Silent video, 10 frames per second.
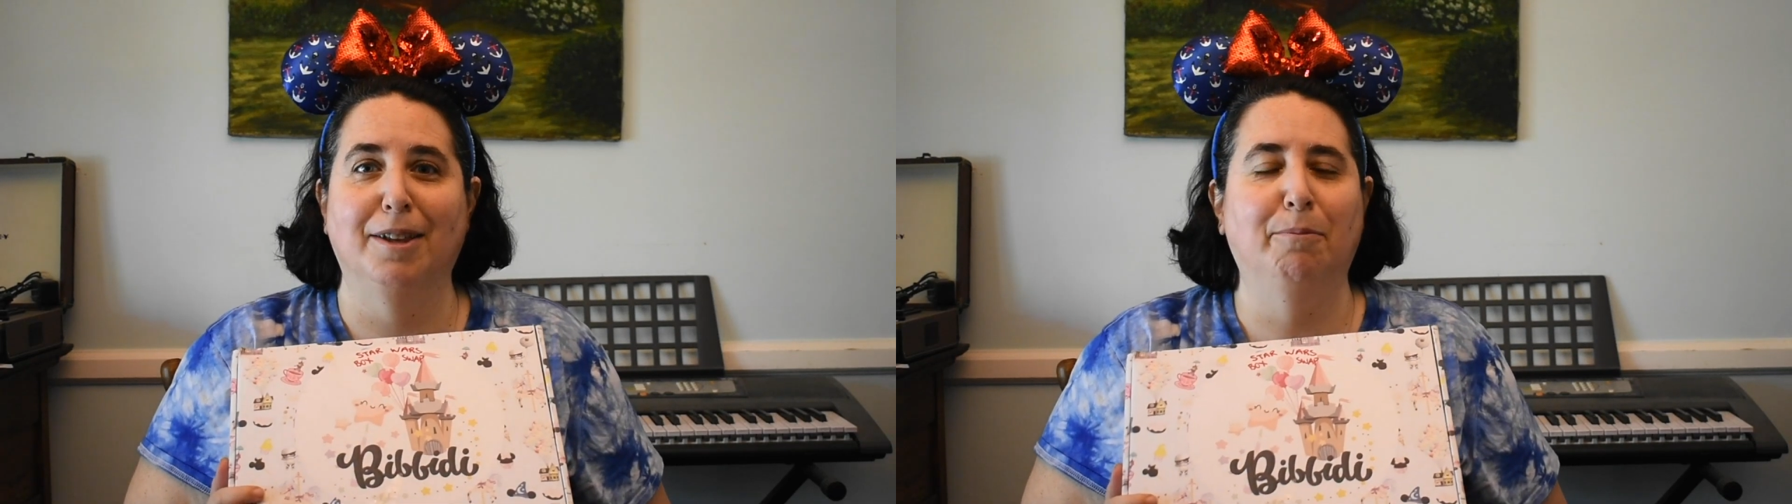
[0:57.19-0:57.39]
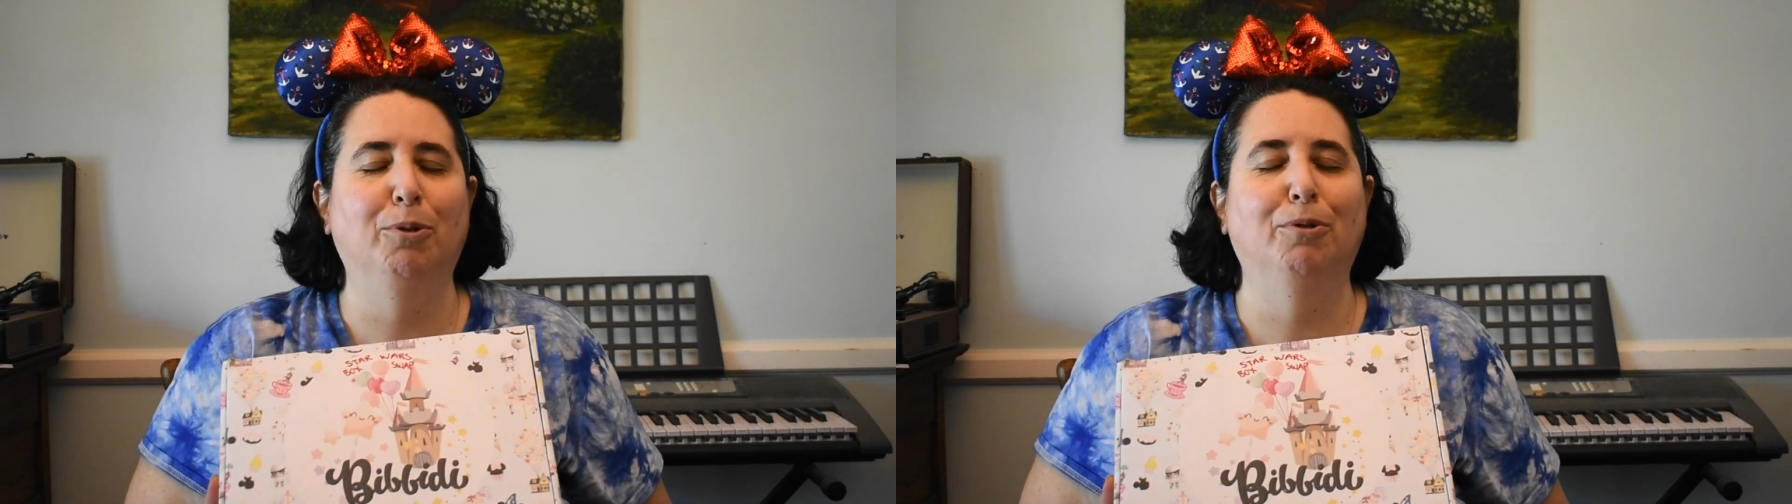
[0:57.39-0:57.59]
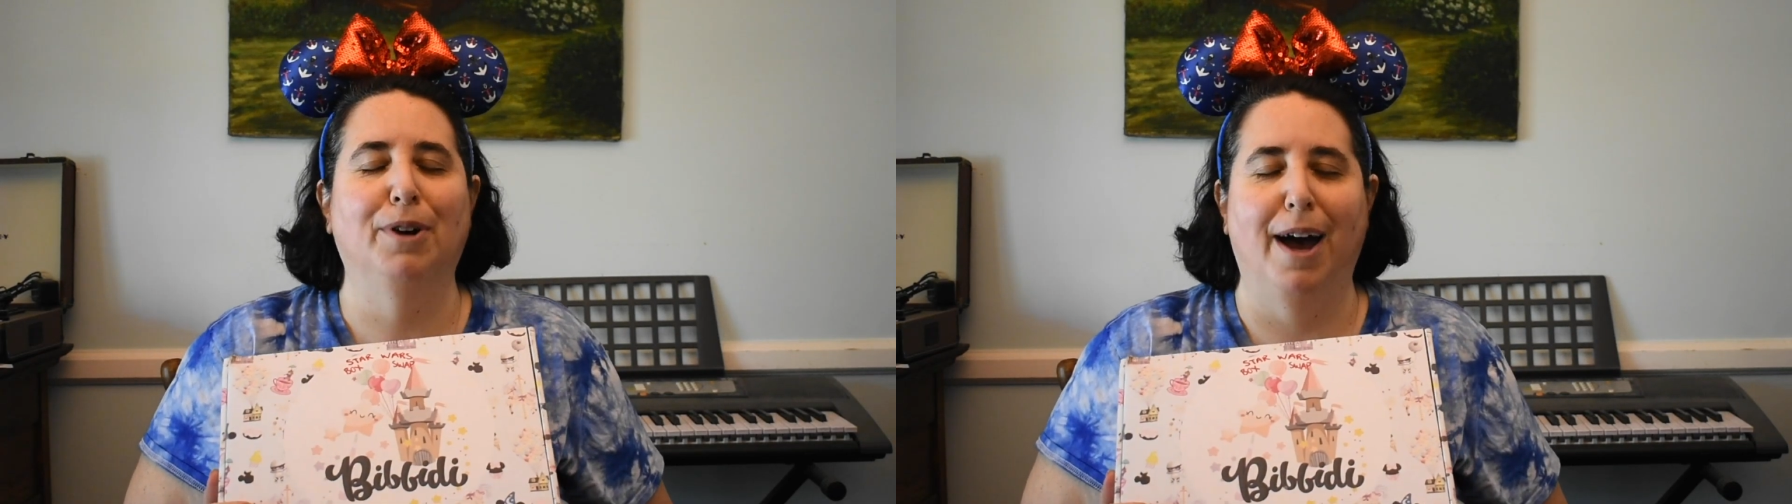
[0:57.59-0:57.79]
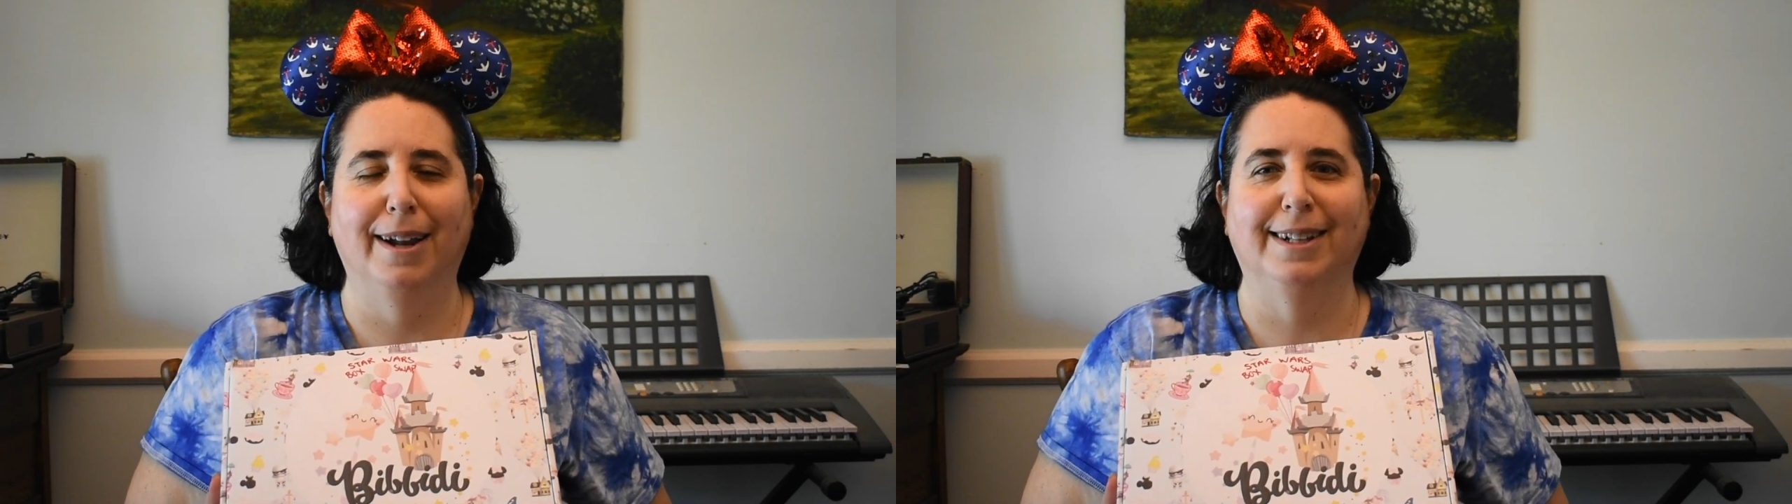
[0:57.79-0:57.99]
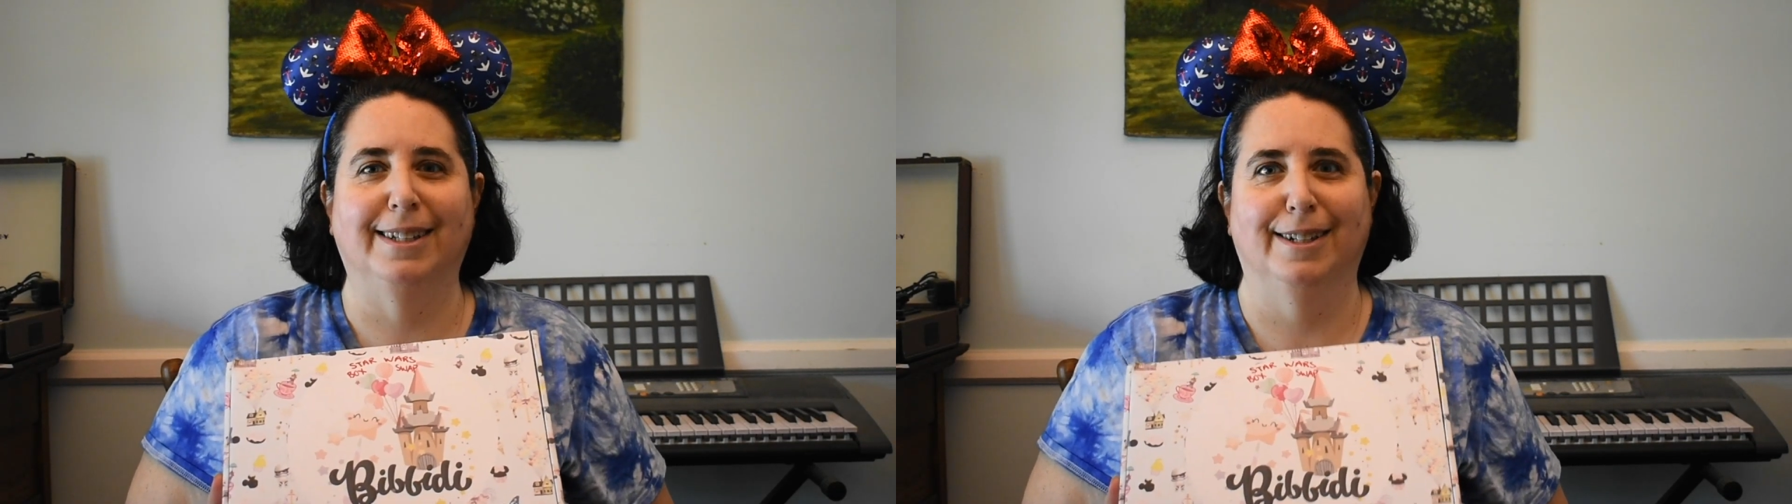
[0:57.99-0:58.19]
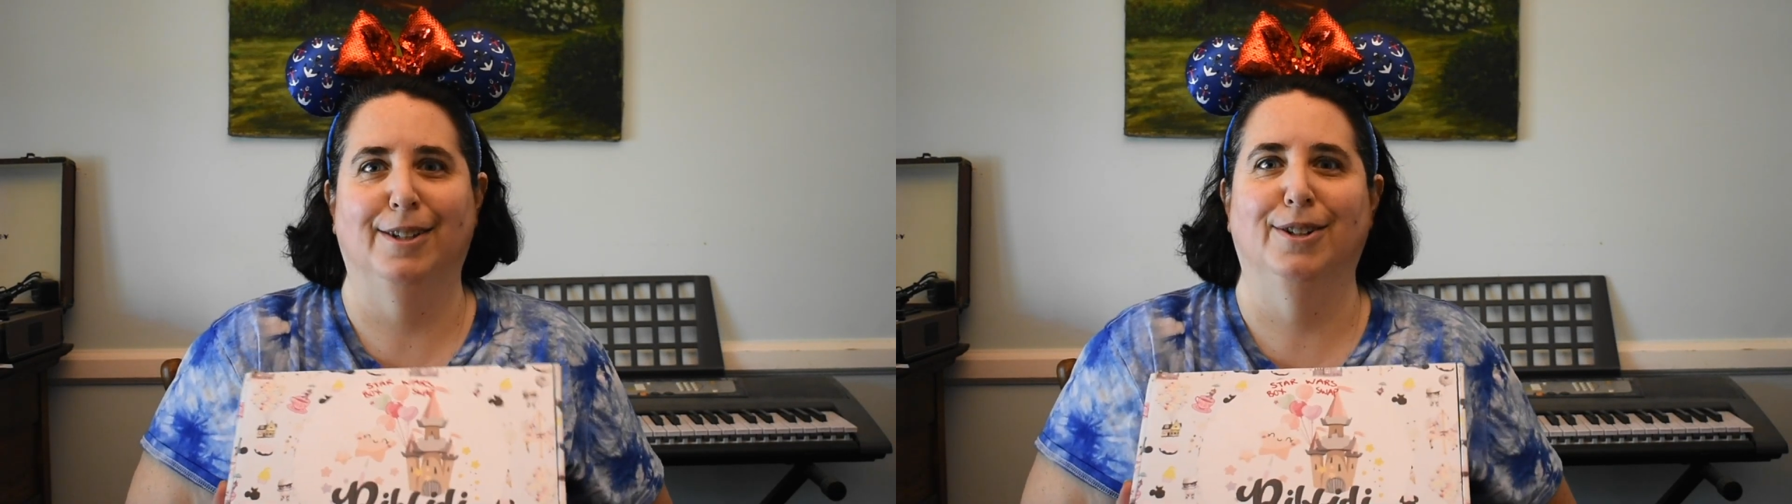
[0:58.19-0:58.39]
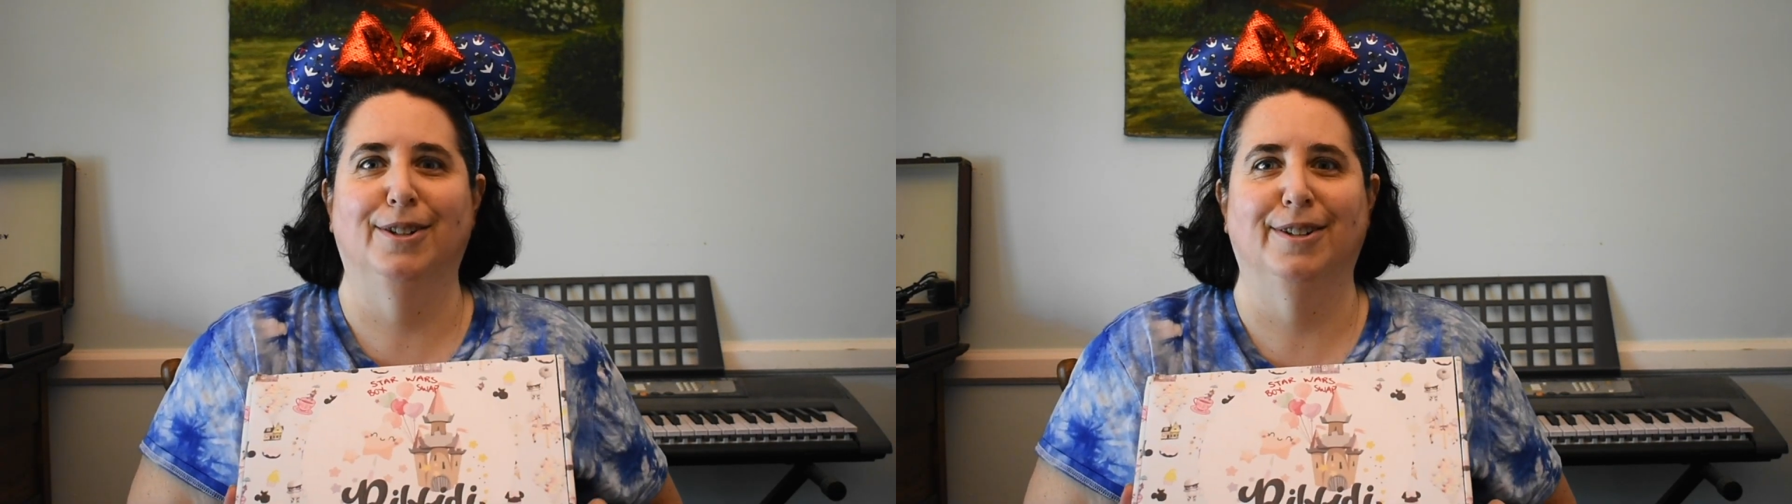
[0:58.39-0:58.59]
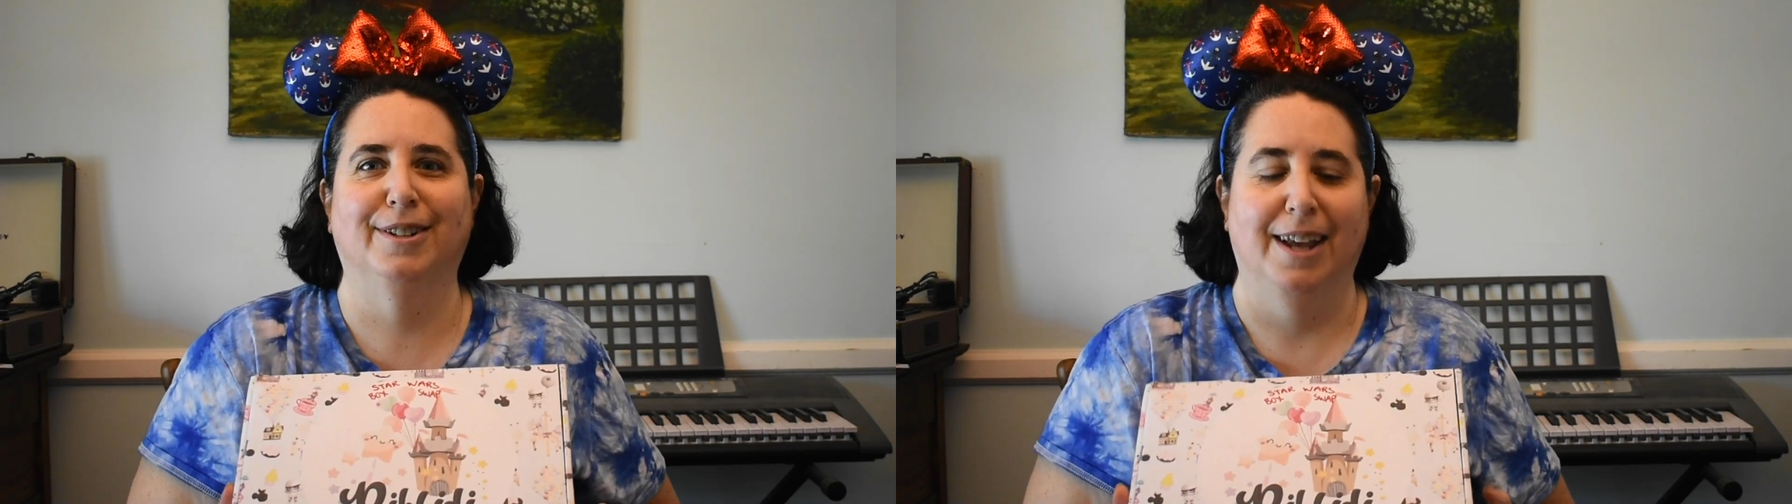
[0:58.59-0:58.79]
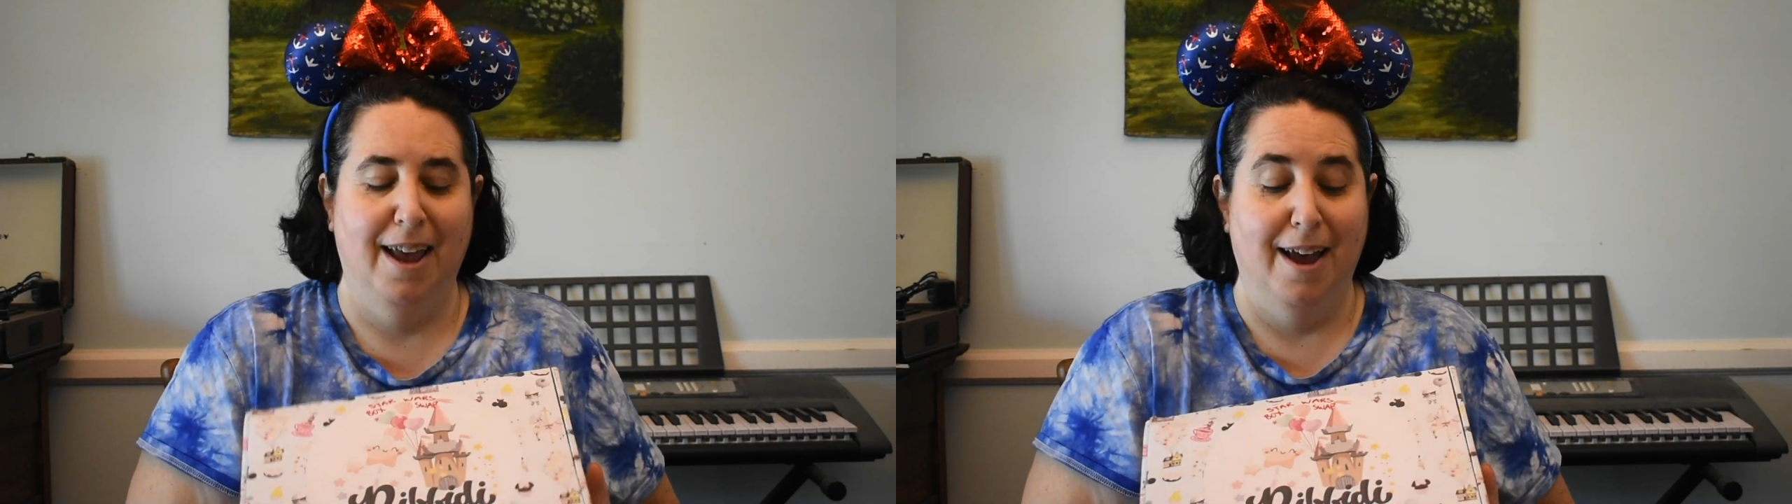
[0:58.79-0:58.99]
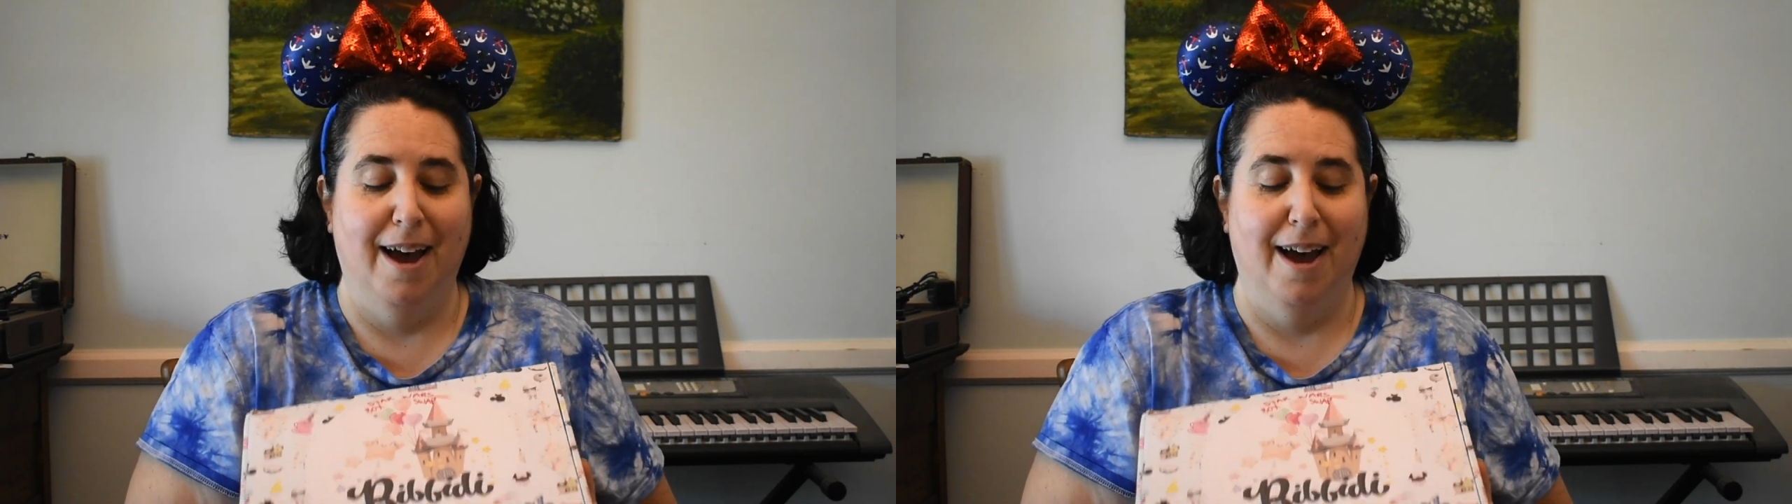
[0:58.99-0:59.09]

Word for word: the Brugato sisters.